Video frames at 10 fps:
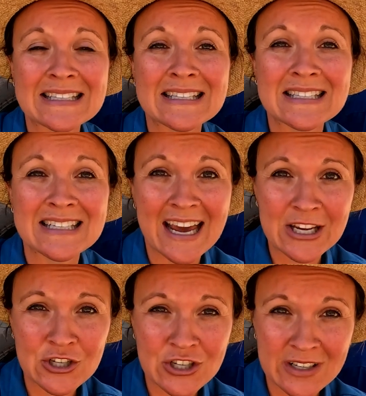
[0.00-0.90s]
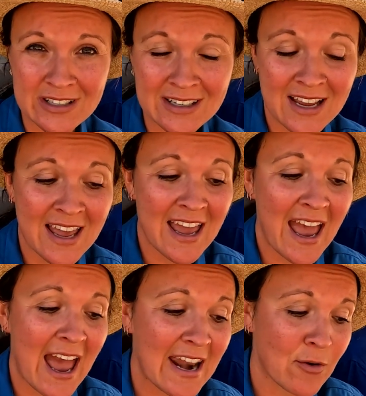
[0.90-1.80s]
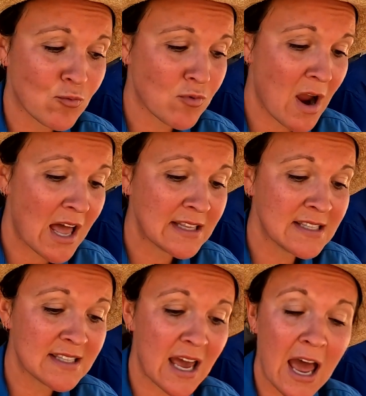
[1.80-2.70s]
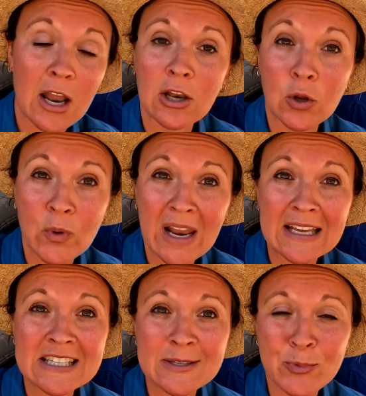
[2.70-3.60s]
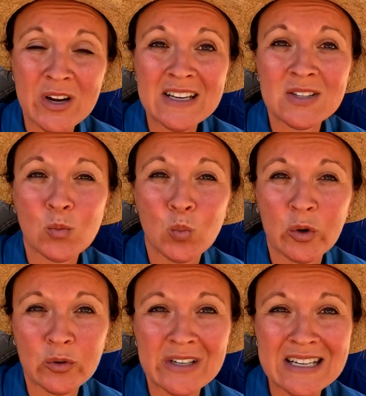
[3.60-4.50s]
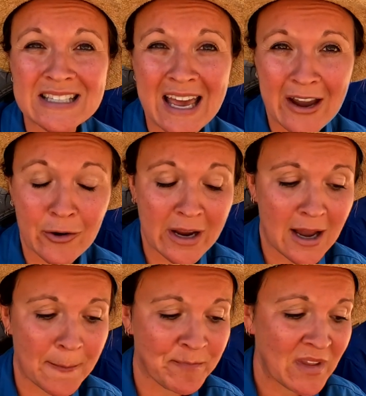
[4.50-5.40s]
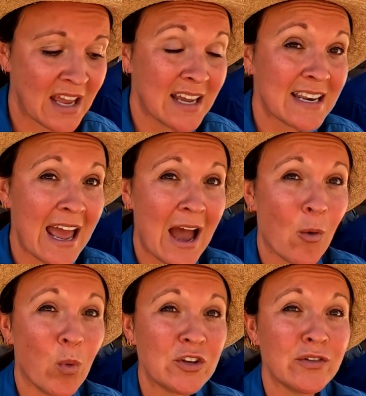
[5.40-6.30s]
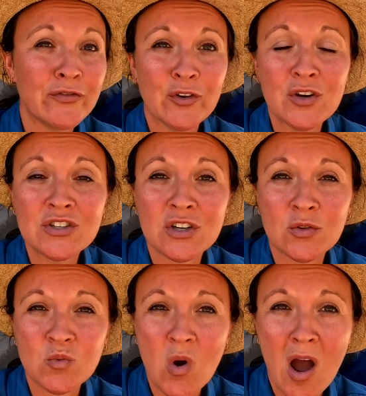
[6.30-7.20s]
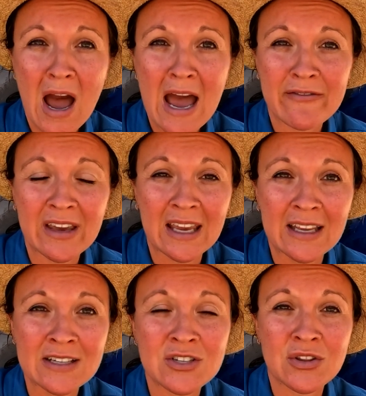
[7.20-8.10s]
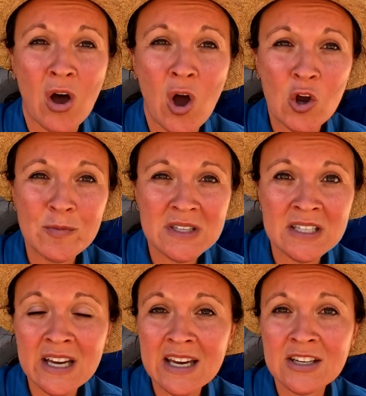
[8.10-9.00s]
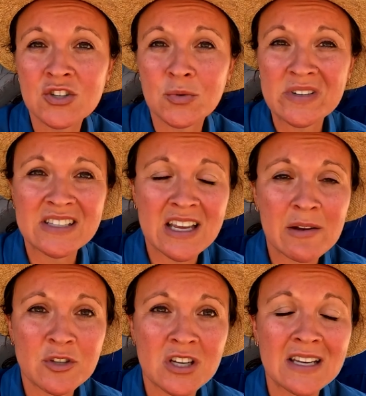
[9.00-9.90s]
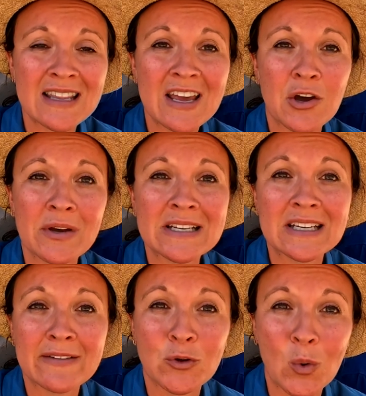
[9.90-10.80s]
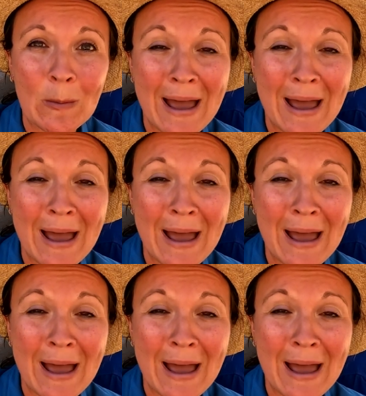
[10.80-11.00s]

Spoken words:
station and it runs a Lorella Springs Wilderness area. Now, when you first arrive into the homestead to reception, they're going to give you a